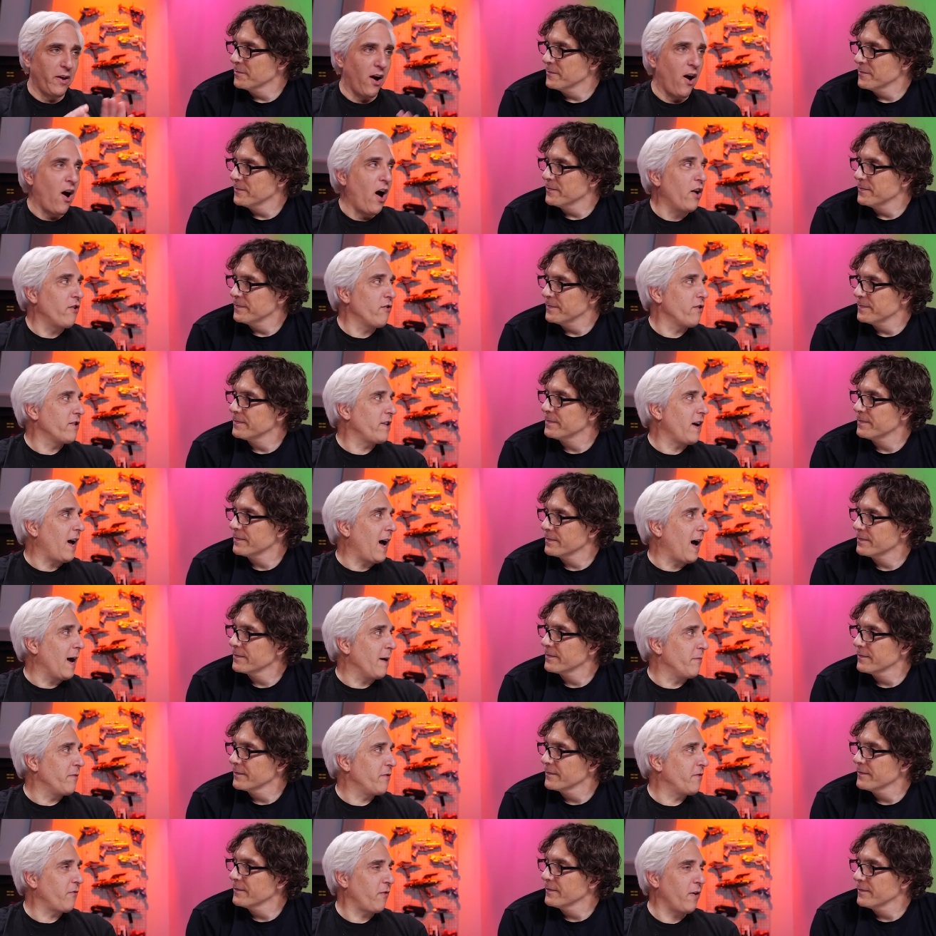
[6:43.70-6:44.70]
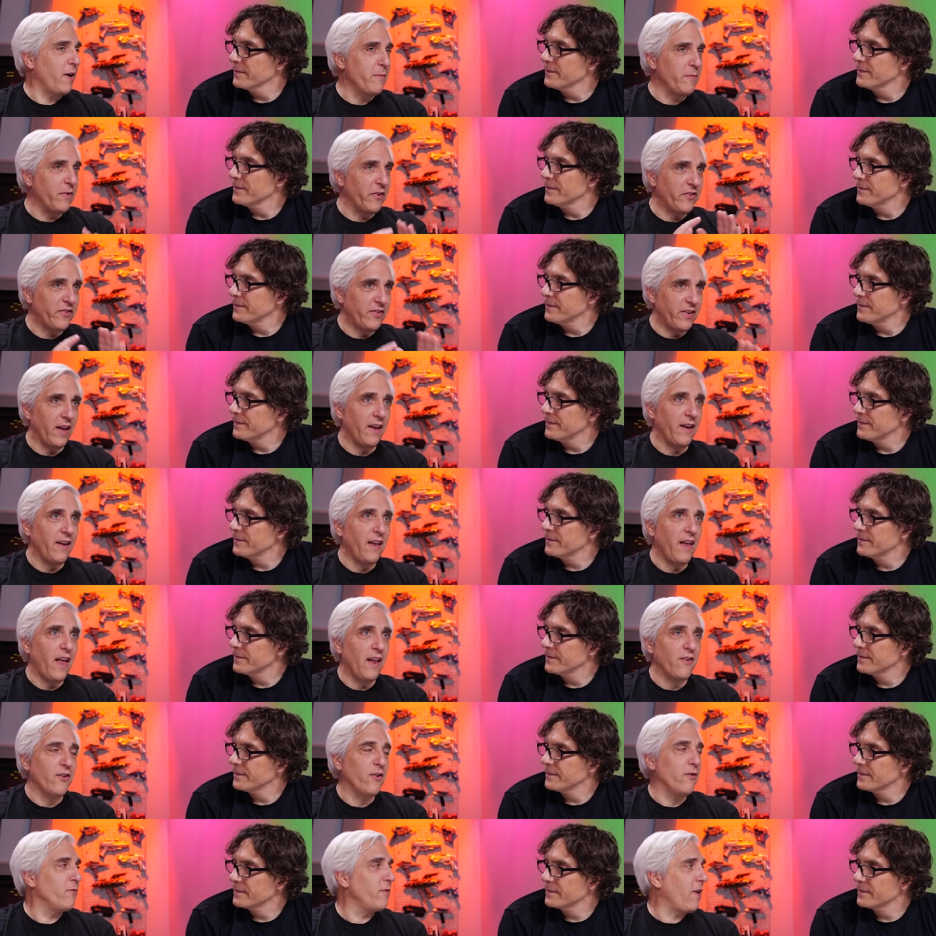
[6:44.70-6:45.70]
Speaker 1: like a hundred times for him to sit,
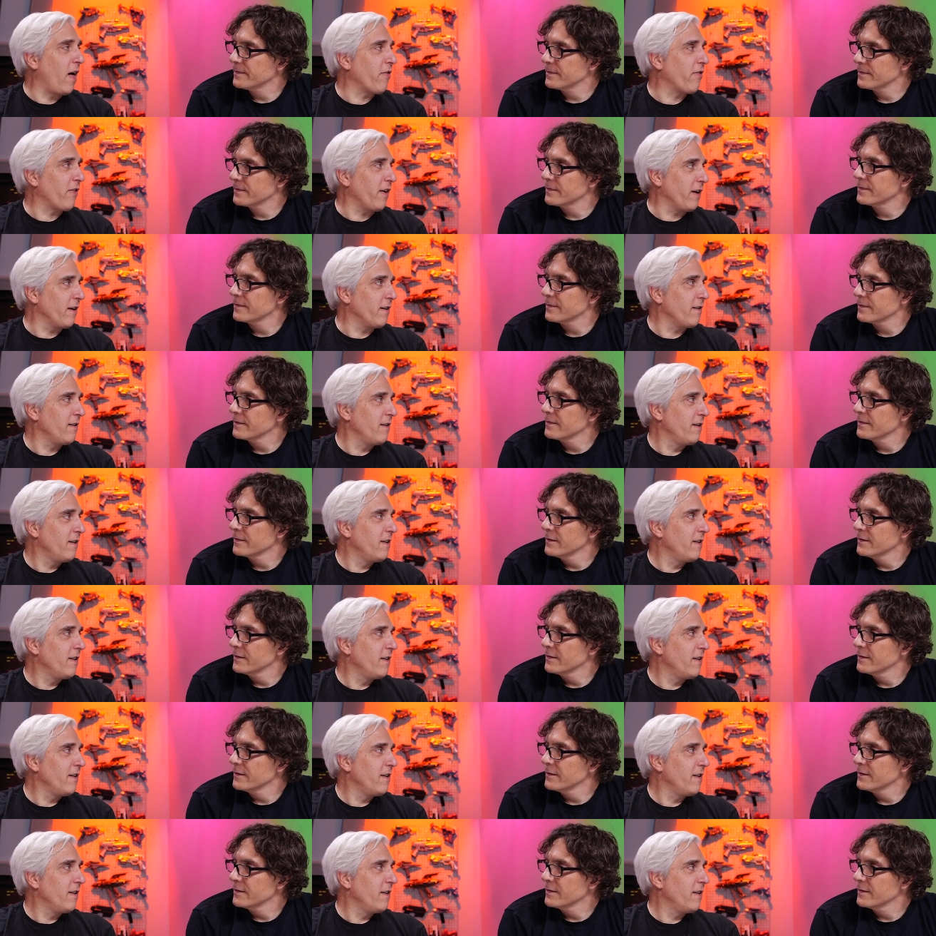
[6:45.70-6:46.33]
and do nothing.